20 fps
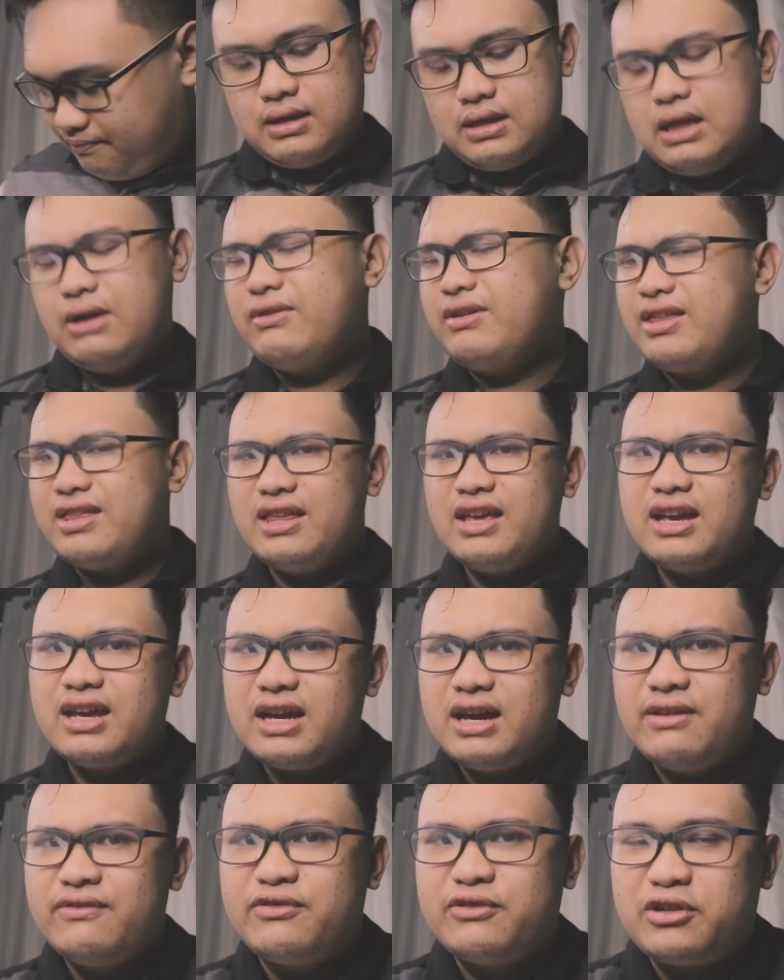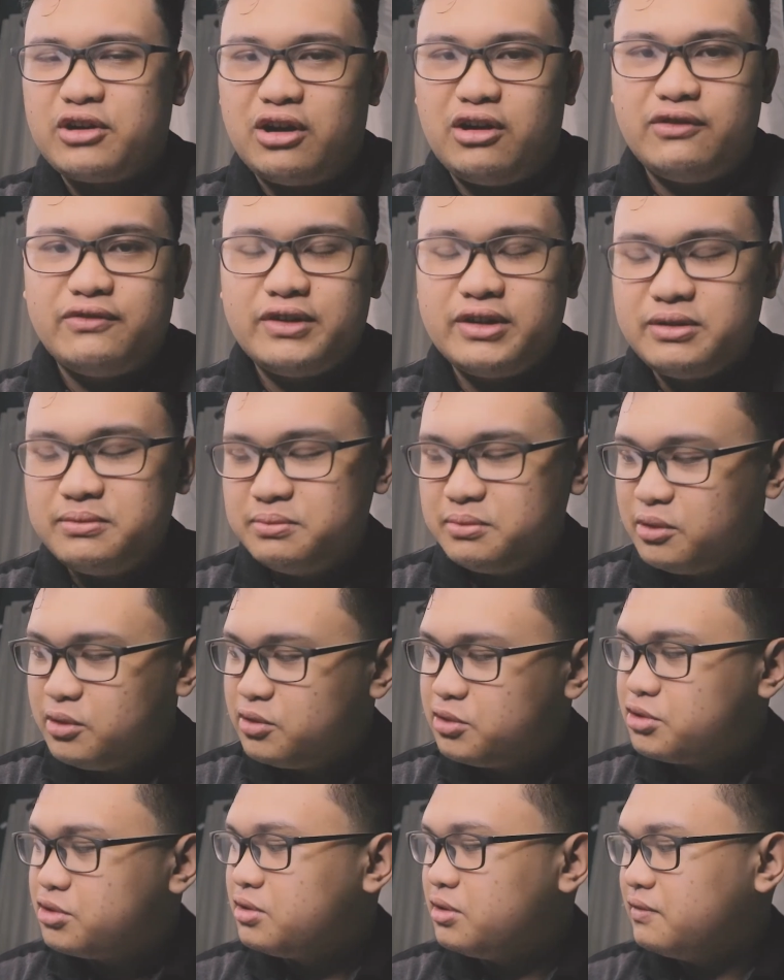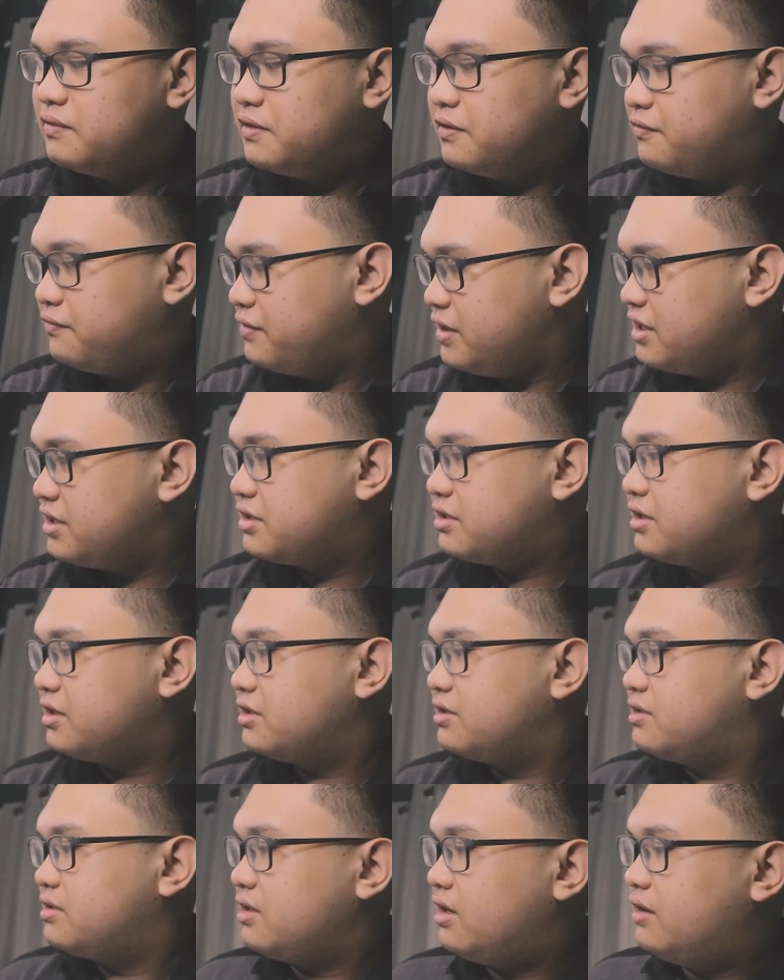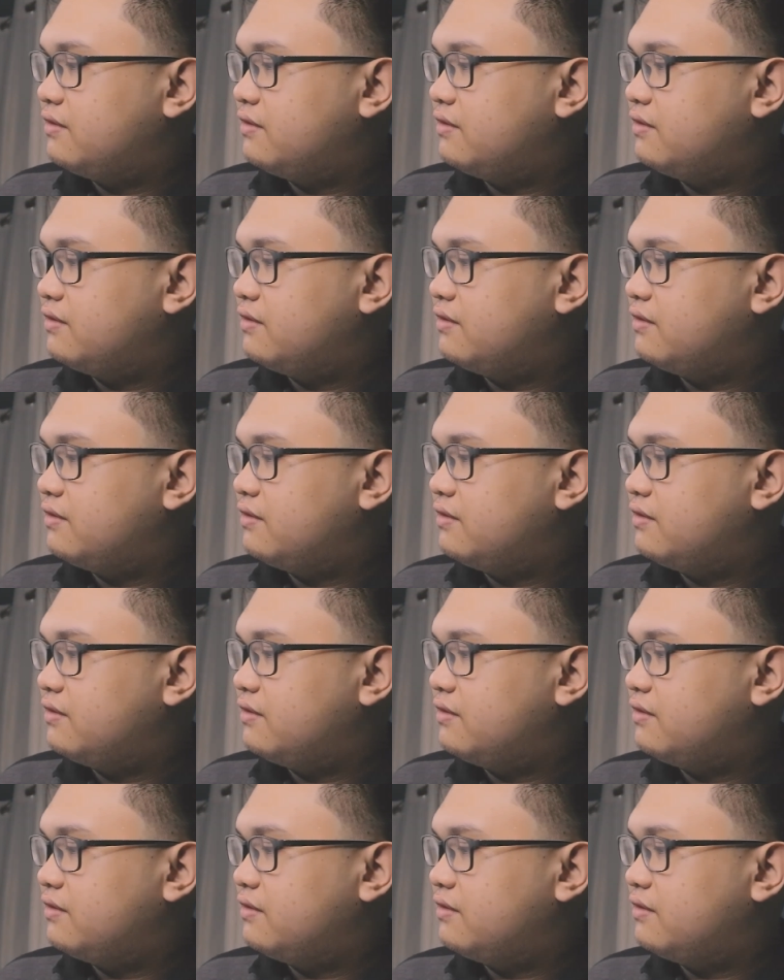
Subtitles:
Now I think I've covered most of the features